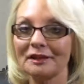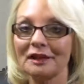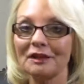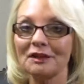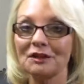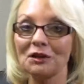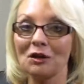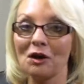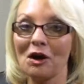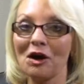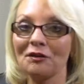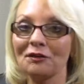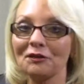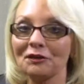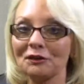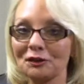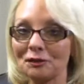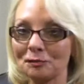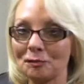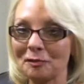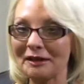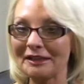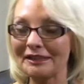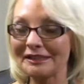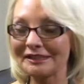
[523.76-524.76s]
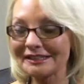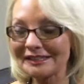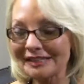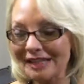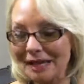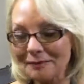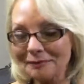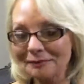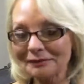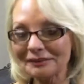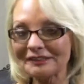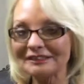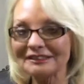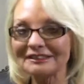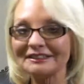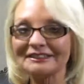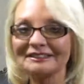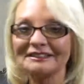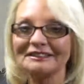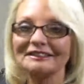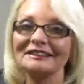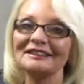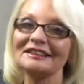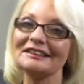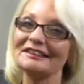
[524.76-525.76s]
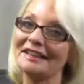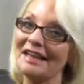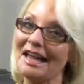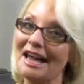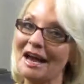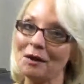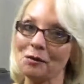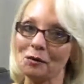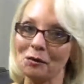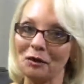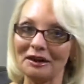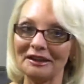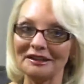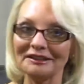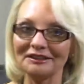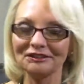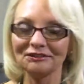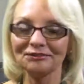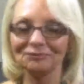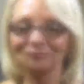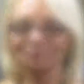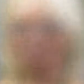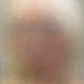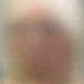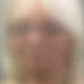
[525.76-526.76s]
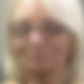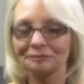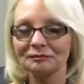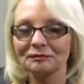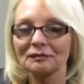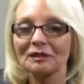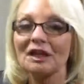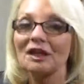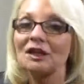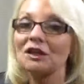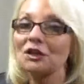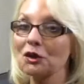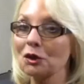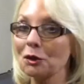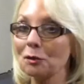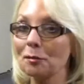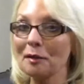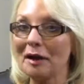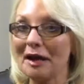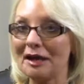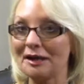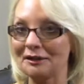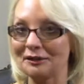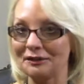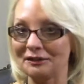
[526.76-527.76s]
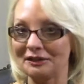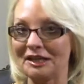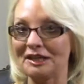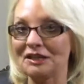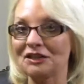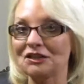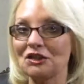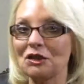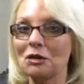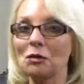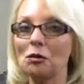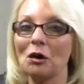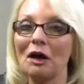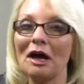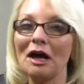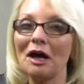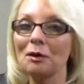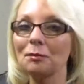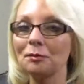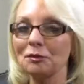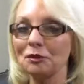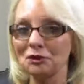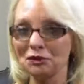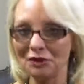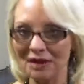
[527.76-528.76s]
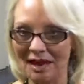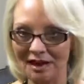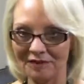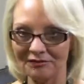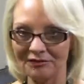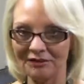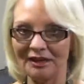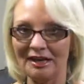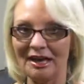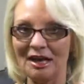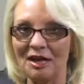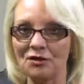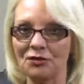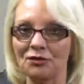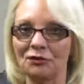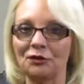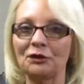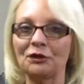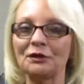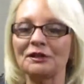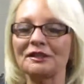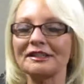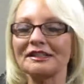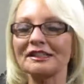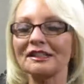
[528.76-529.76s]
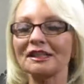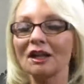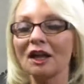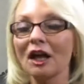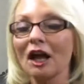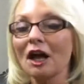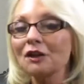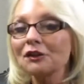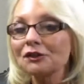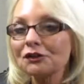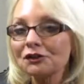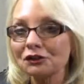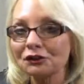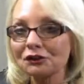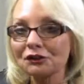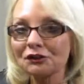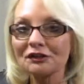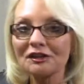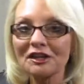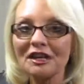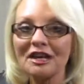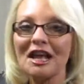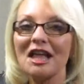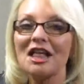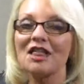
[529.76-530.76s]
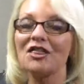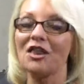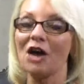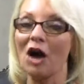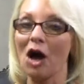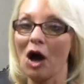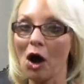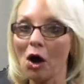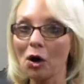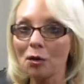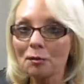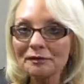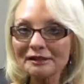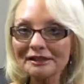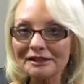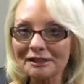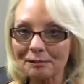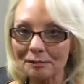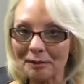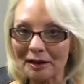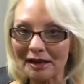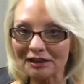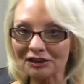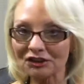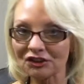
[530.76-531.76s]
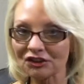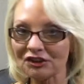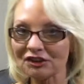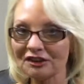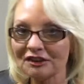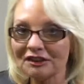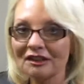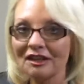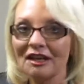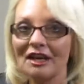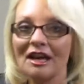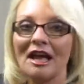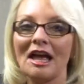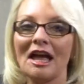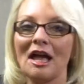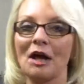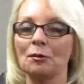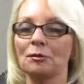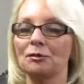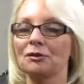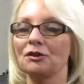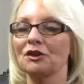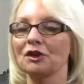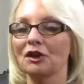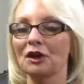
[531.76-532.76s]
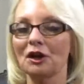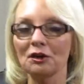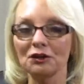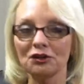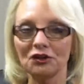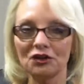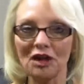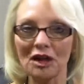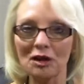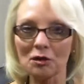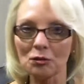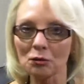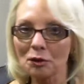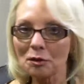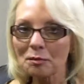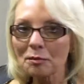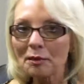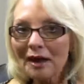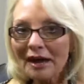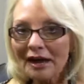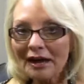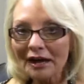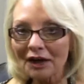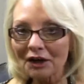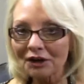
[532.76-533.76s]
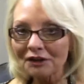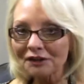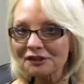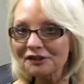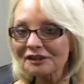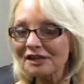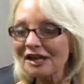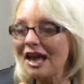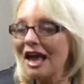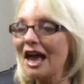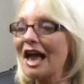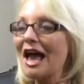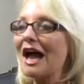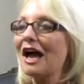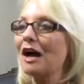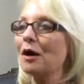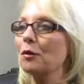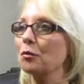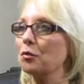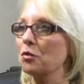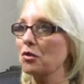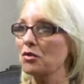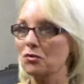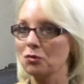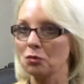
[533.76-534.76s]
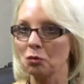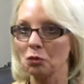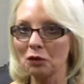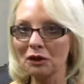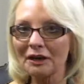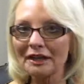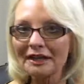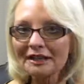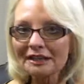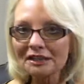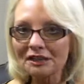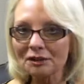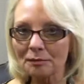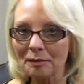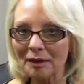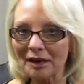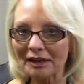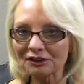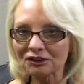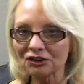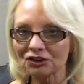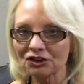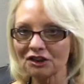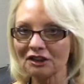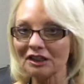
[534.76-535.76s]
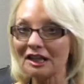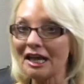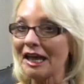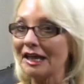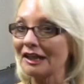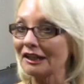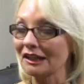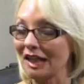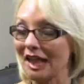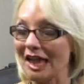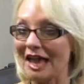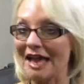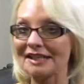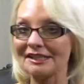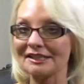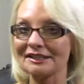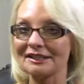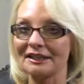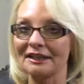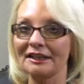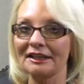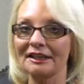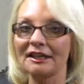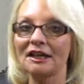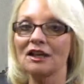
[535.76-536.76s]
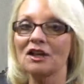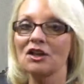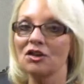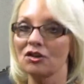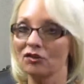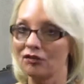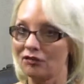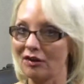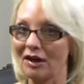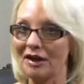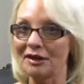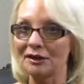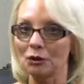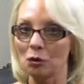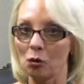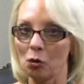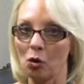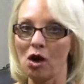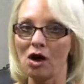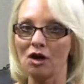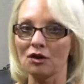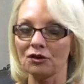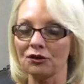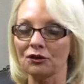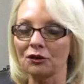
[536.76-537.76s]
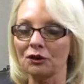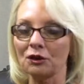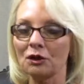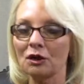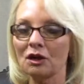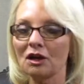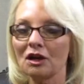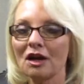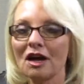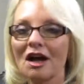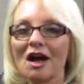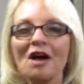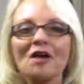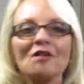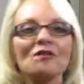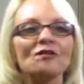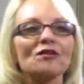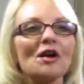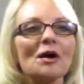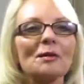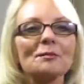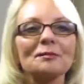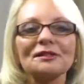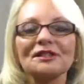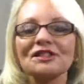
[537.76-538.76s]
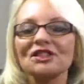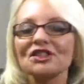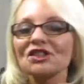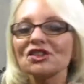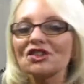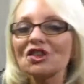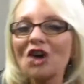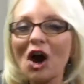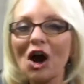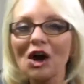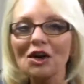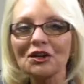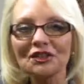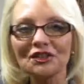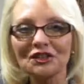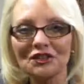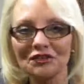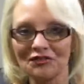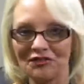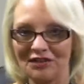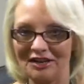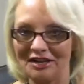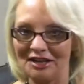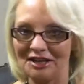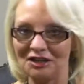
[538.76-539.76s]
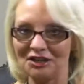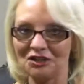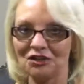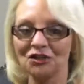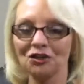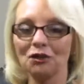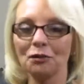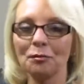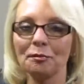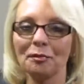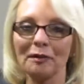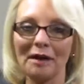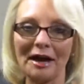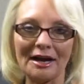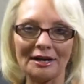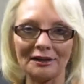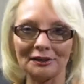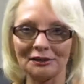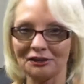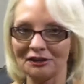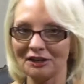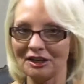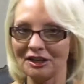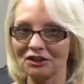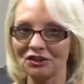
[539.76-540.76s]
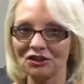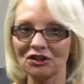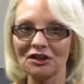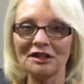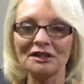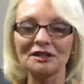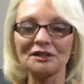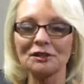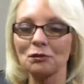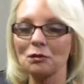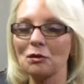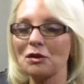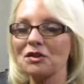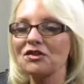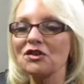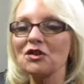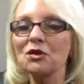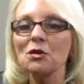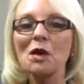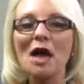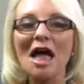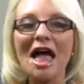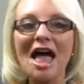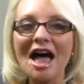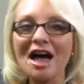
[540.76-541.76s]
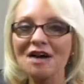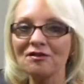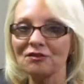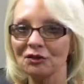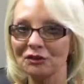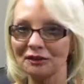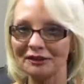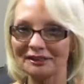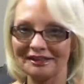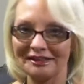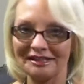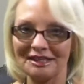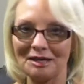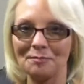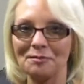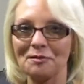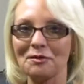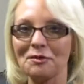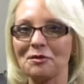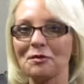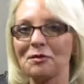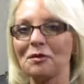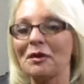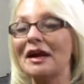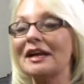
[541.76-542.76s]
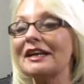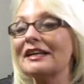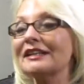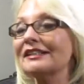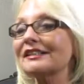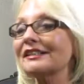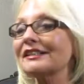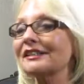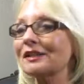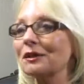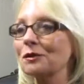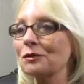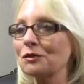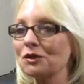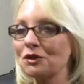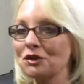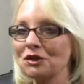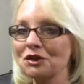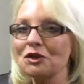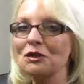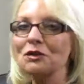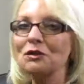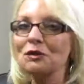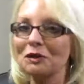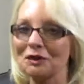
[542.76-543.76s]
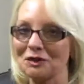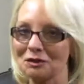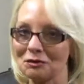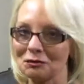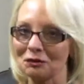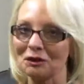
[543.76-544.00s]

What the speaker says: Your offer's been accepted. Now what? Your buyer's agent will help you navigate through disclosures, the home inspection, help you negotiate repairs, help with re-inspection, and lastly, the final walkthrough. From start to finish, your buyer's agent is with you every step of the way so you can